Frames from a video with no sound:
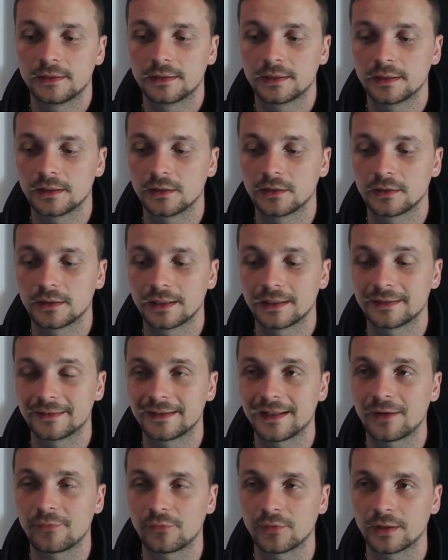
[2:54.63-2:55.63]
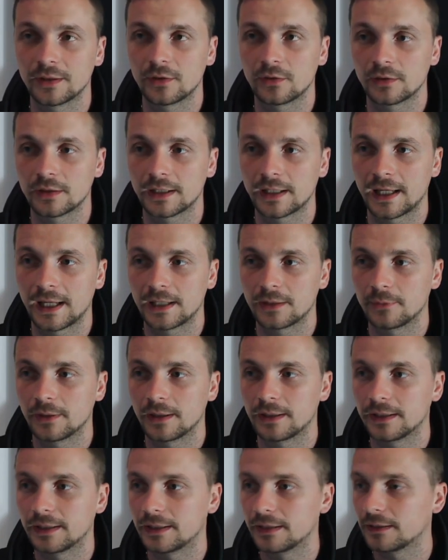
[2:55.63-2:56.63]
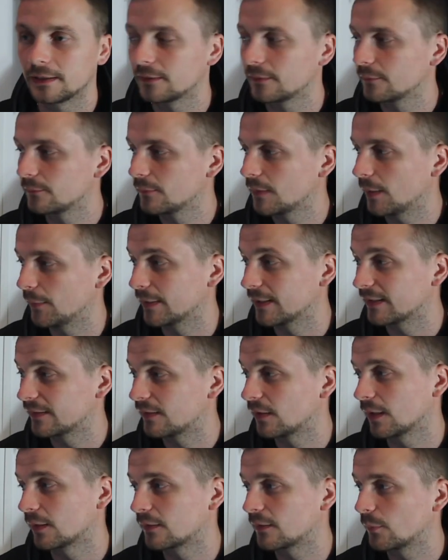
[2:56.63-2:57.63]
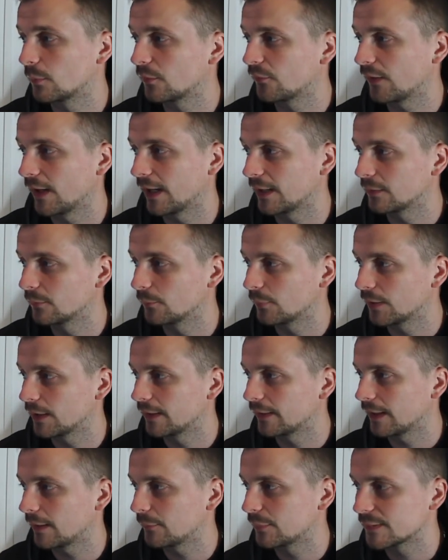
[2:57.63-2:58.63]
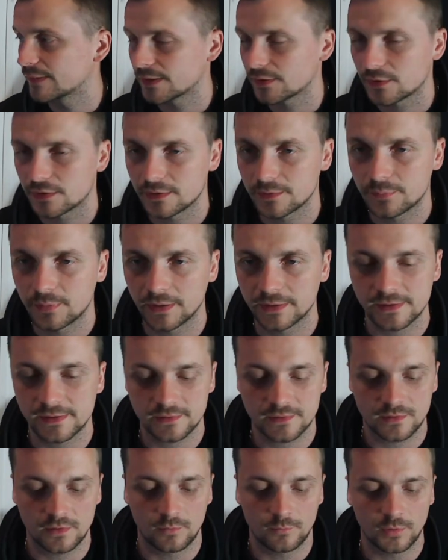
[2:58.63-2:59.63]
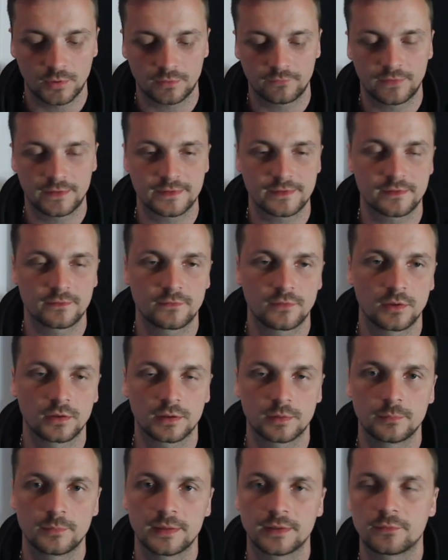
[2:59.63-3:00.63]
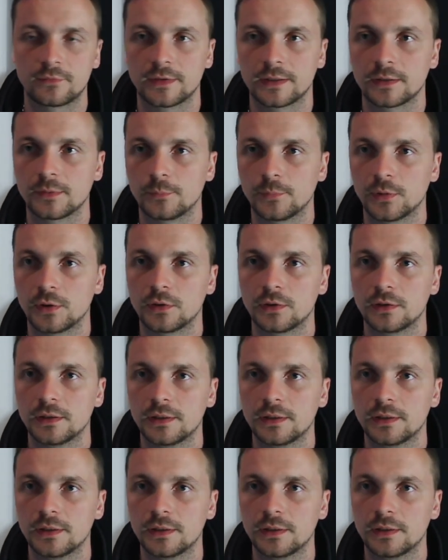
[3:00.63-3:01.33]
you know, he's definitely not going to get anywhere near. I mean, to be fair, he doesn't play that position. He plays that sort of more defensive role in midfield. But,